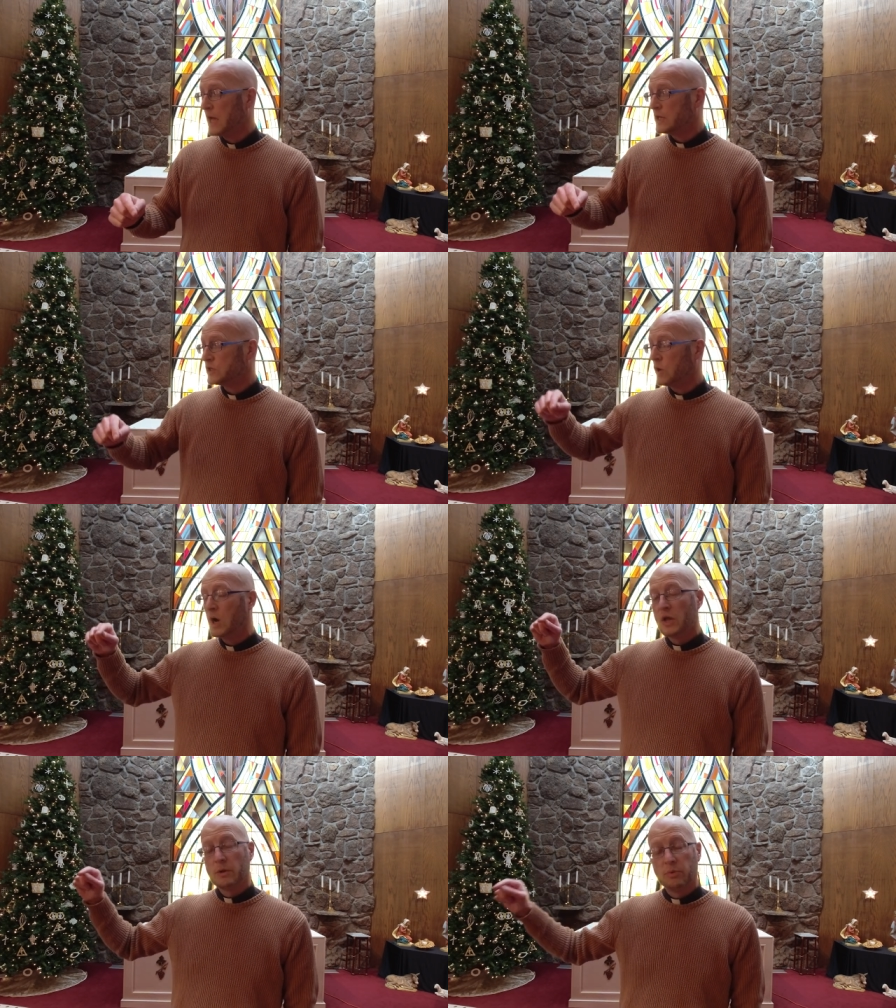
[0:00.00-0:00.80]

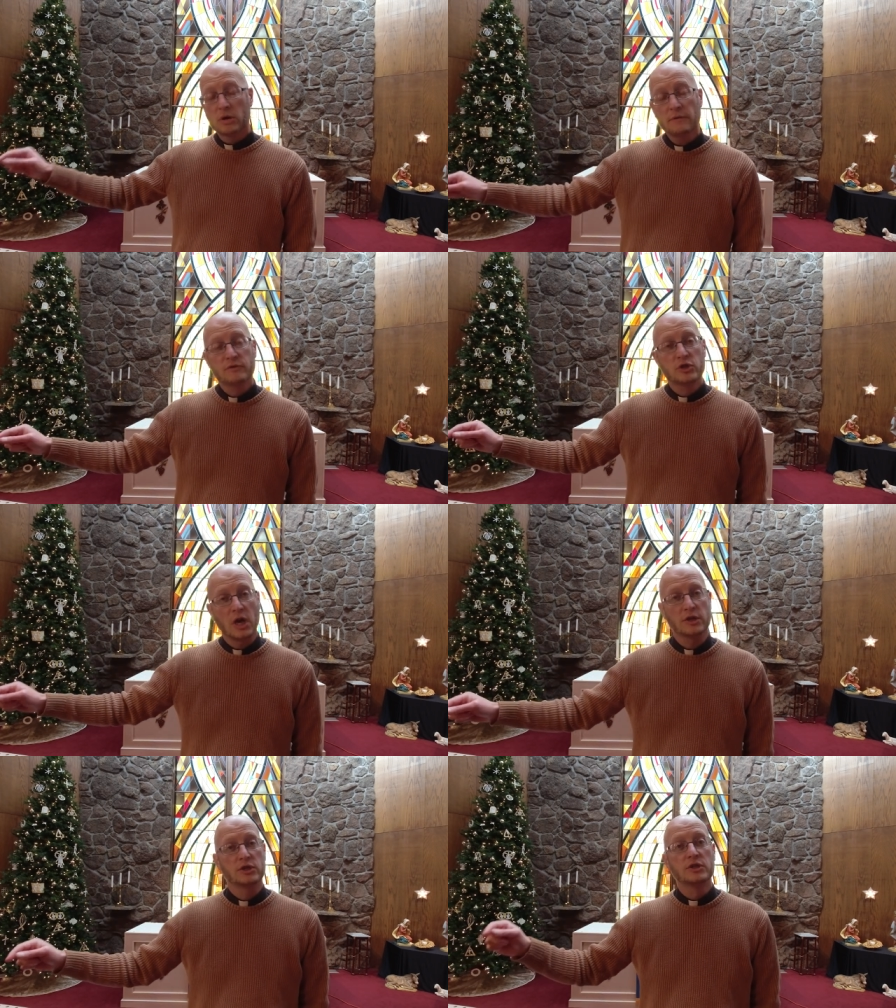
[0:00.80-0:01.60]
So the book of
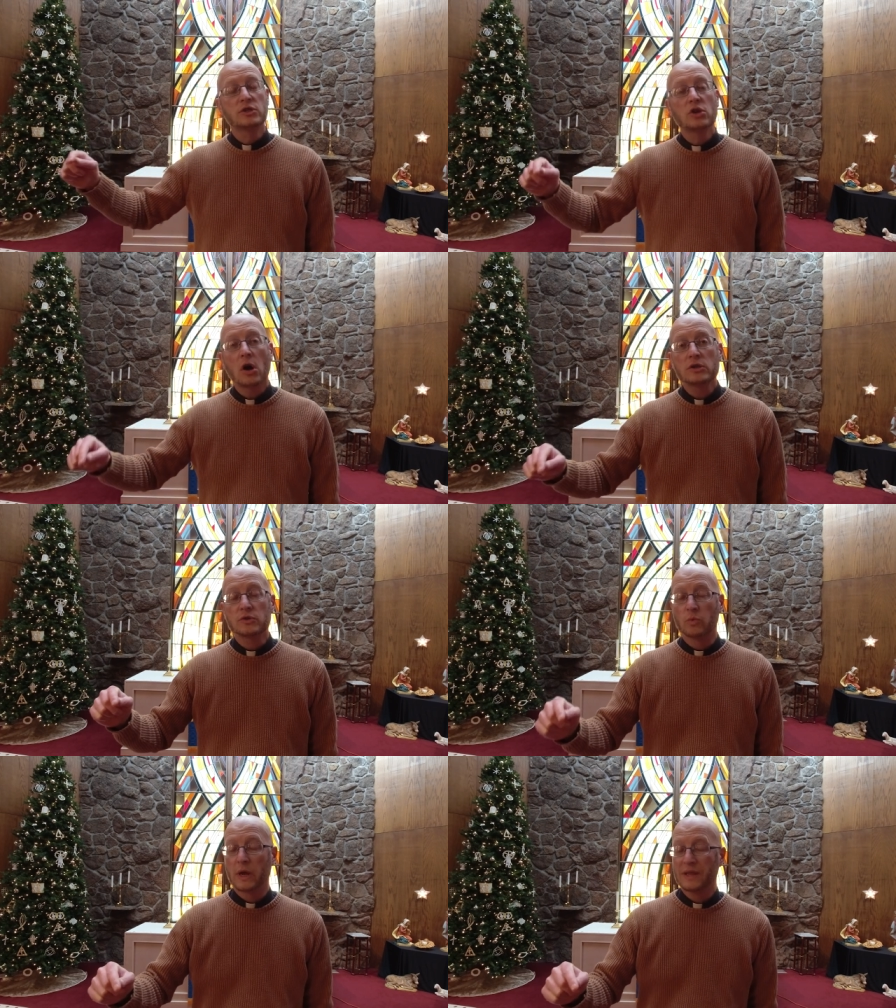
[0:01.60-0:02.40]
Judges
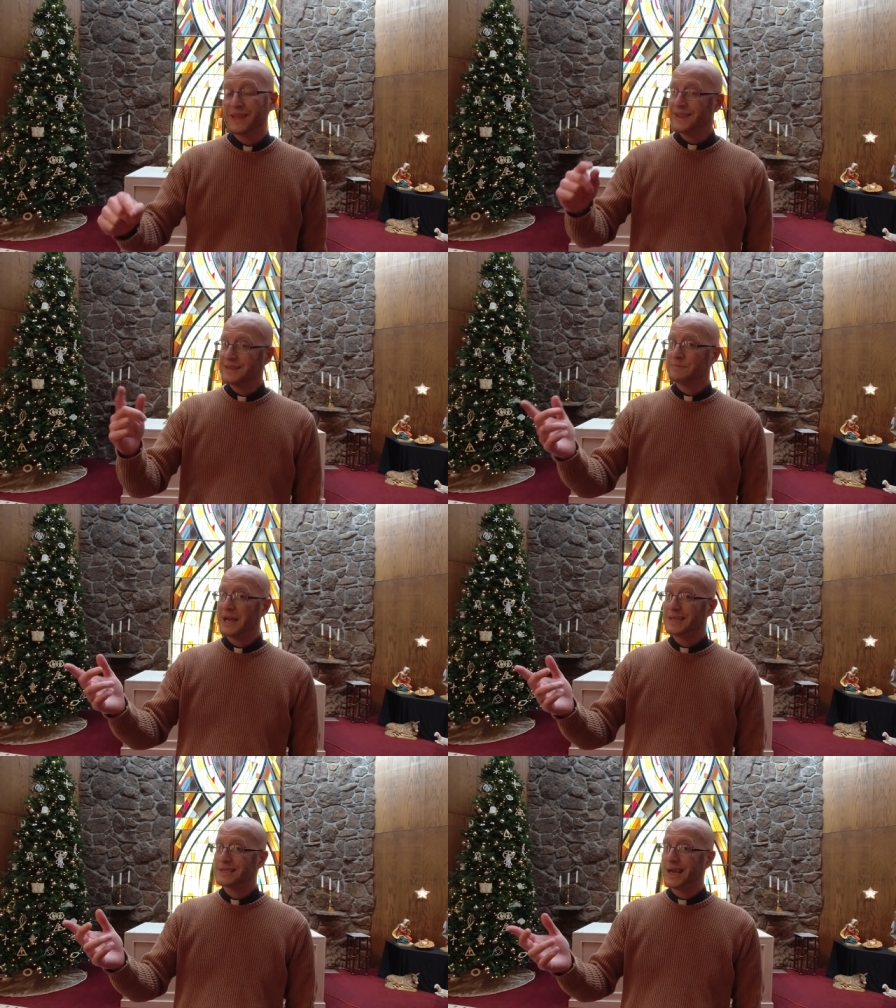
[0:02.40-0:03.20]
starts with, and this
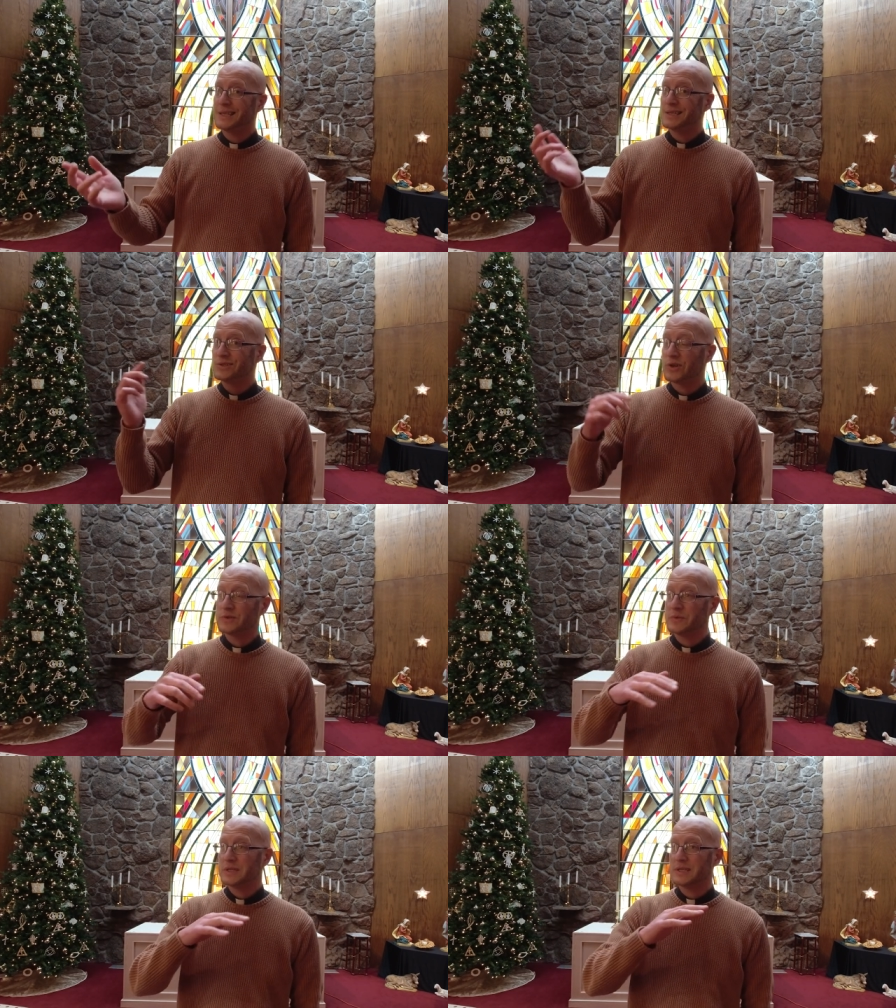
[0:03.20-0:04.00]
makes sense, it
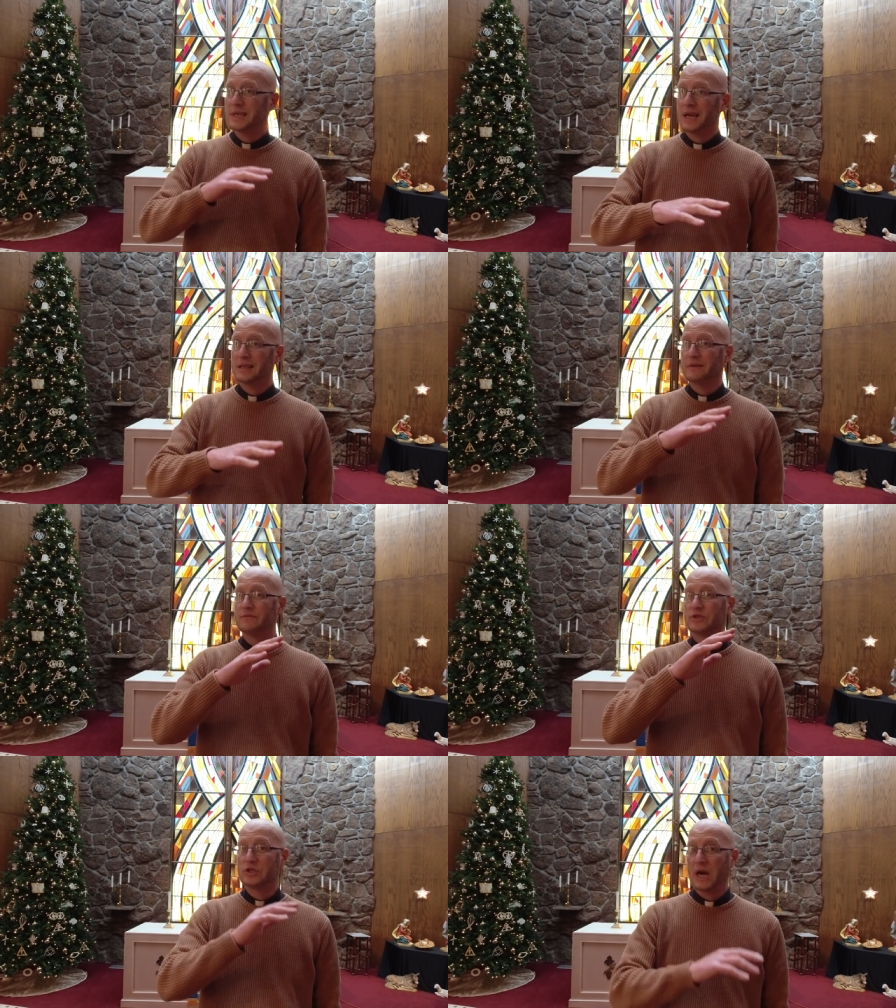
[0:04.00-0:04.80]
starts with the death
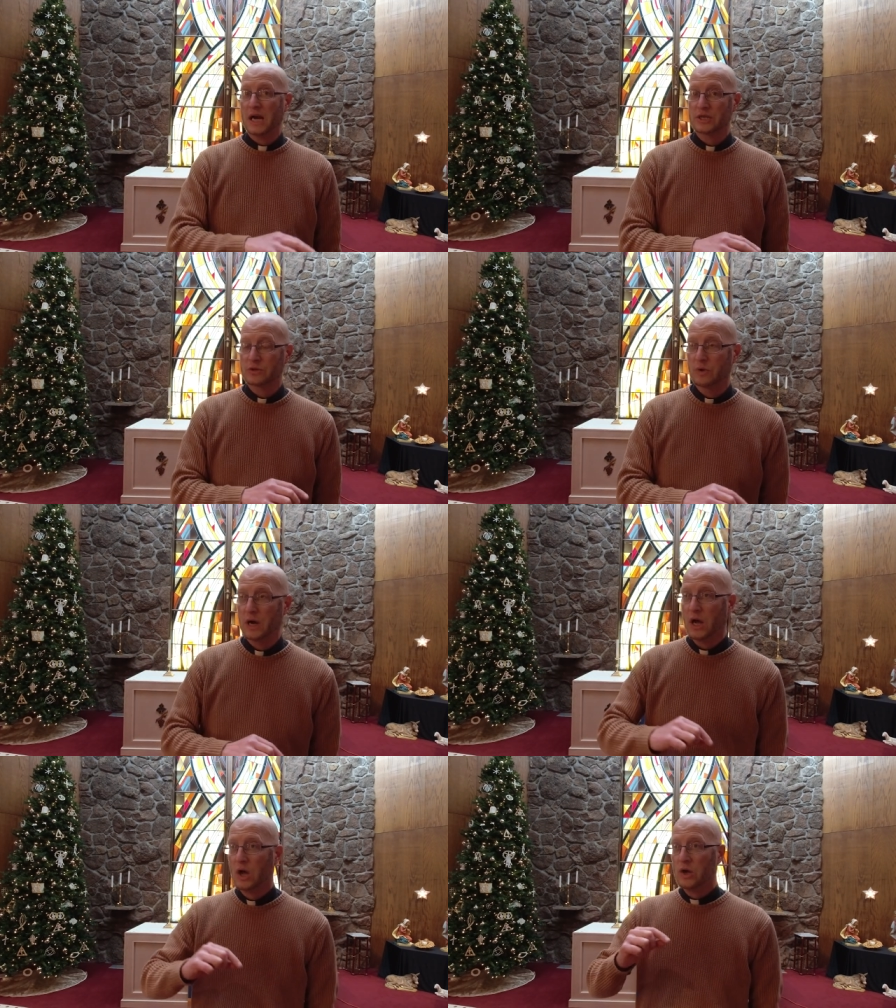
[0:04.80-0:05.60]
of
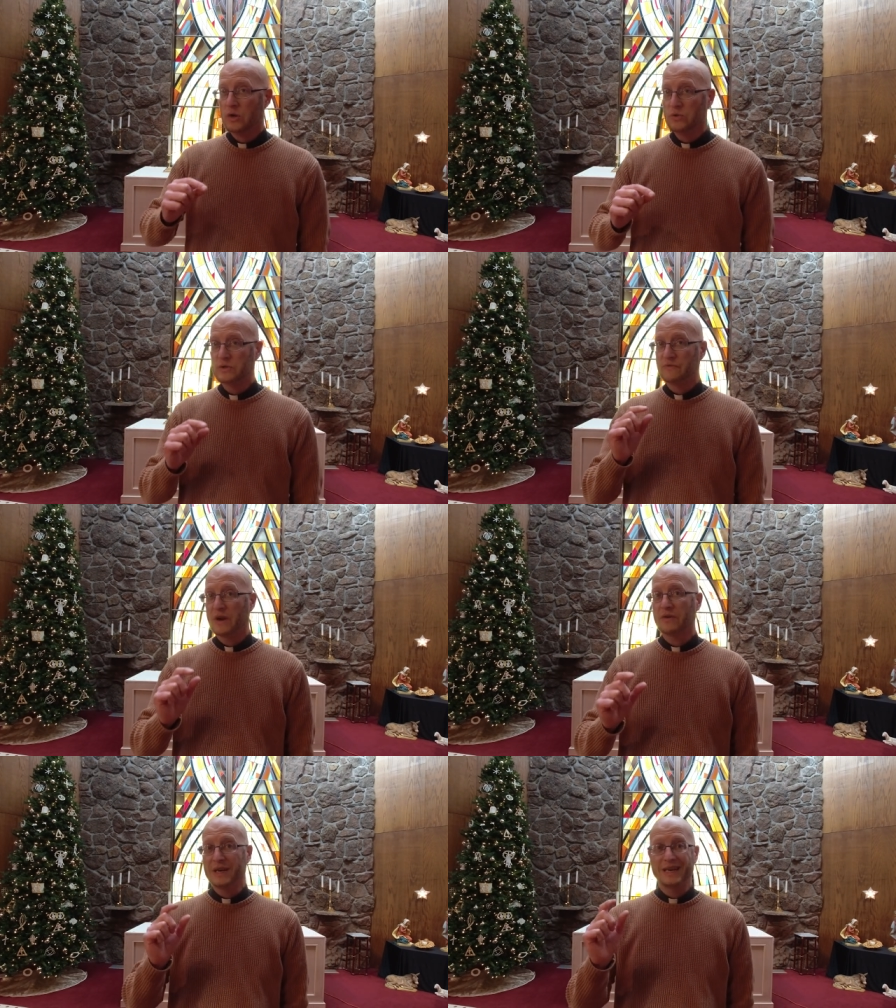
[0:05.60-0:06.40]
Joshua, whose
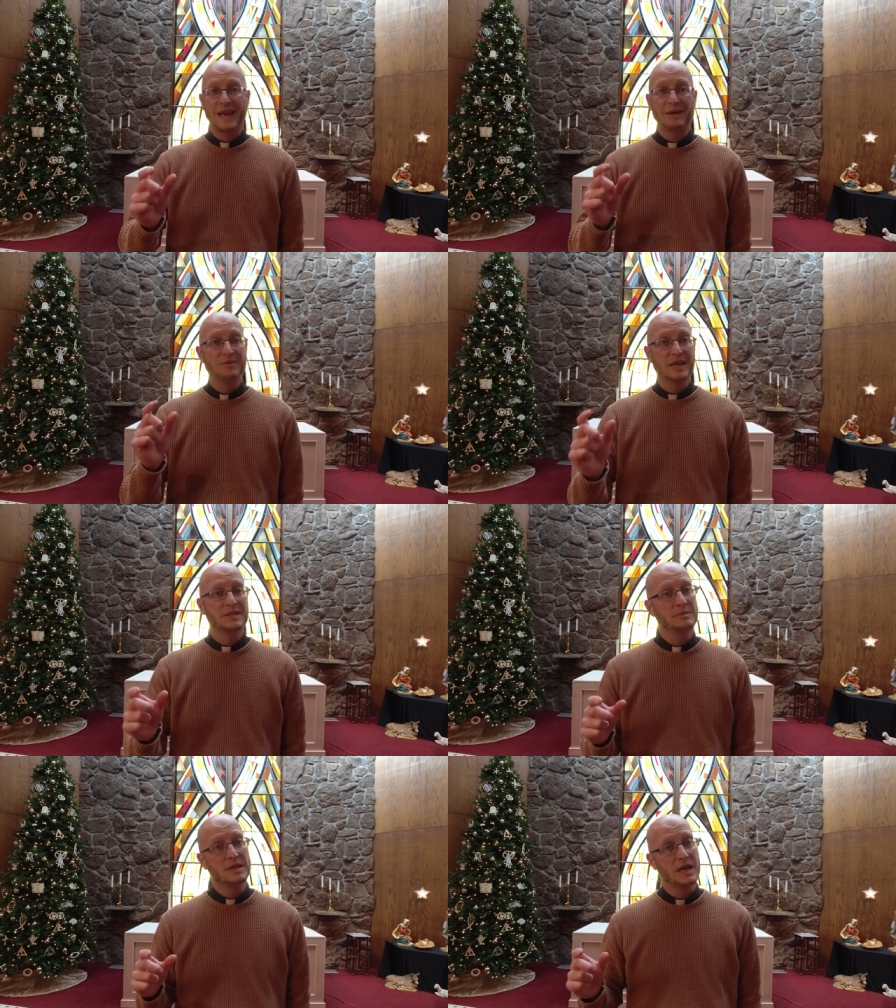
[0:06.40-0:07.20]
very name
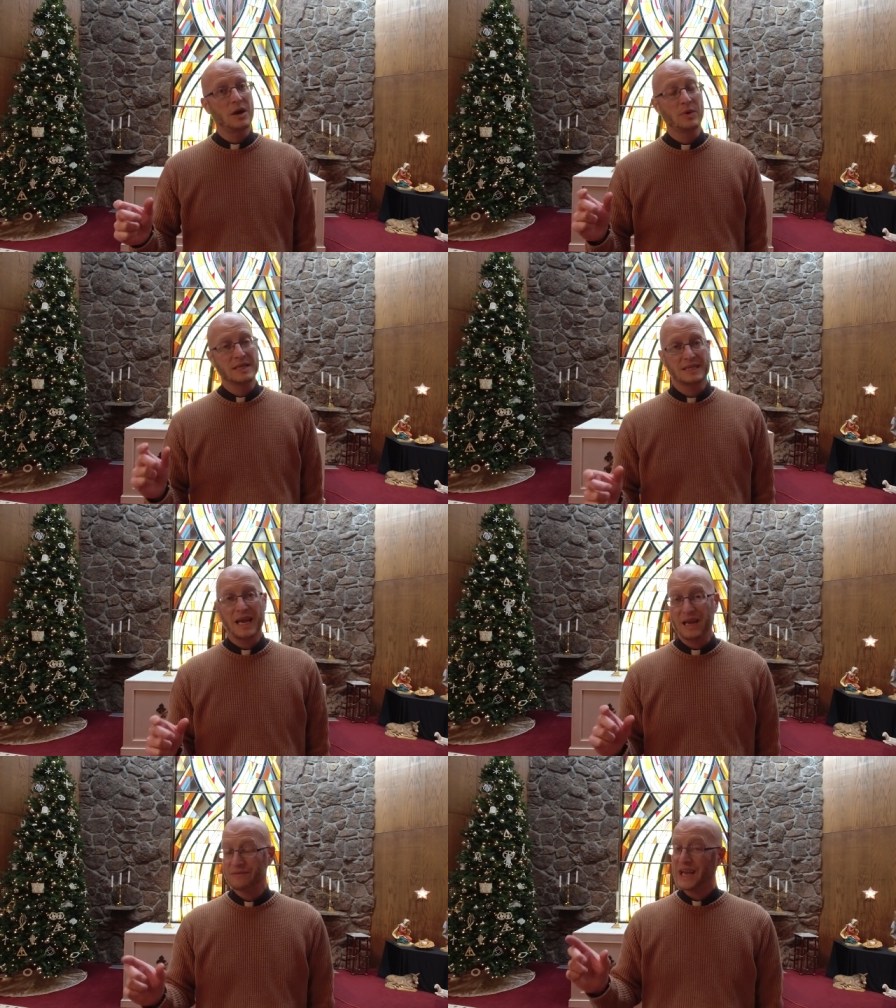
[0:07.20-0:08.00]
does mean Yahweh
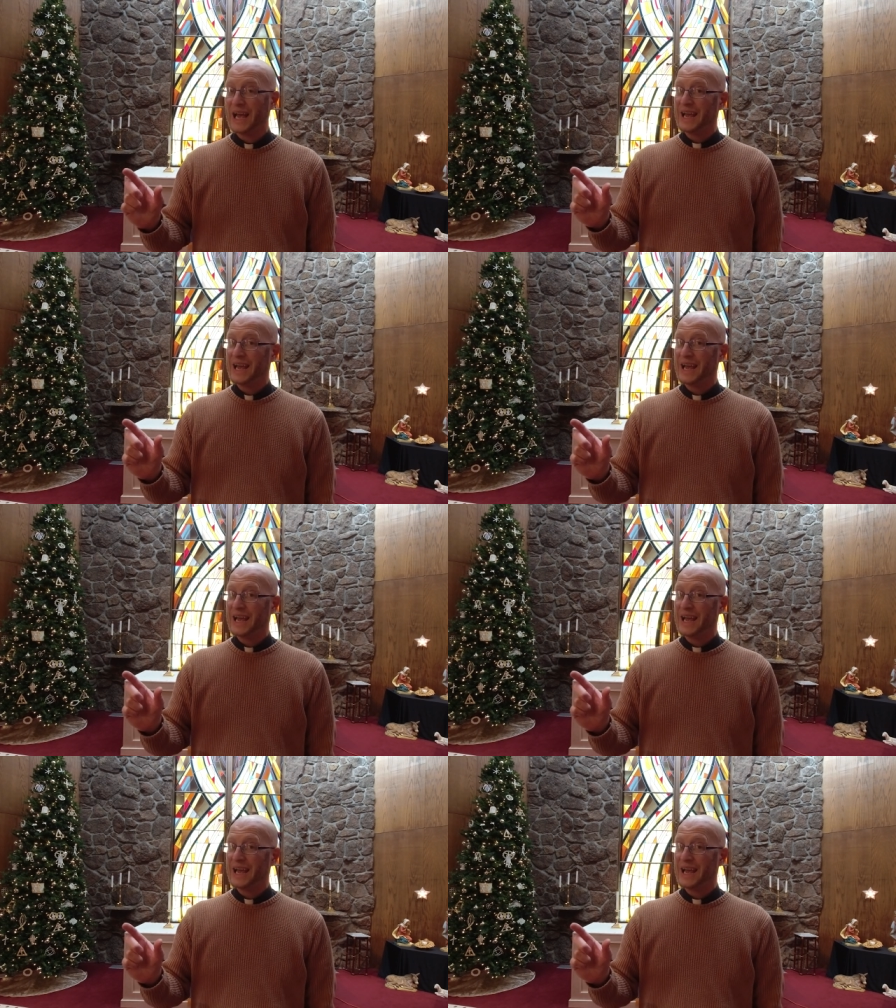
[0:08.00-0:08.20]
saves.